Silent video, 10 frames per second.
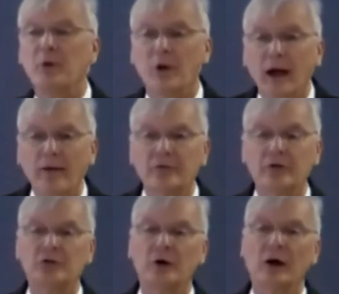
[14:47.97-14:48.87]
at the
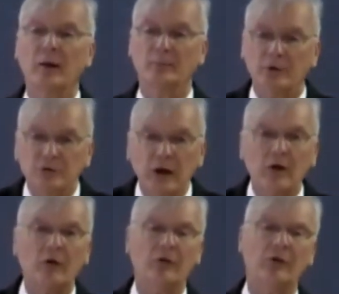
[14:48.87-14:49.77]
time, the terror
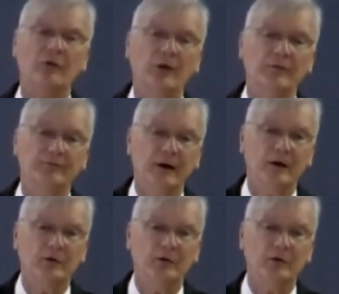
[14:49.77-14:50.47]
that they felt,